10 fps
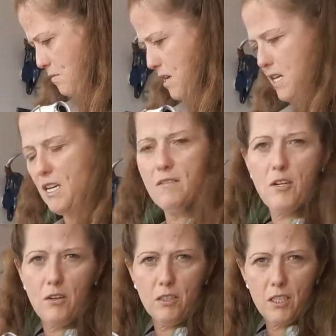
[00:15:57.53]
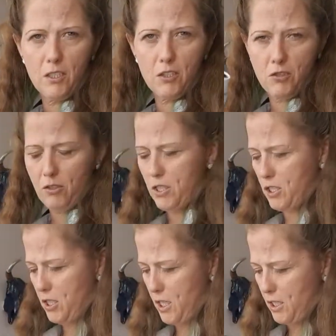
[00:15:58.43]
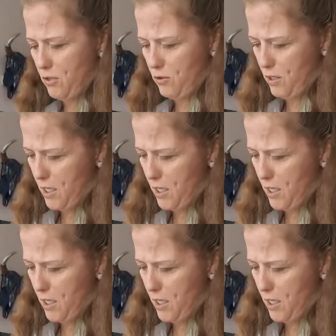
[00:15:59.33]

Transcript: Mandy, I've totally destroyed your heat tool.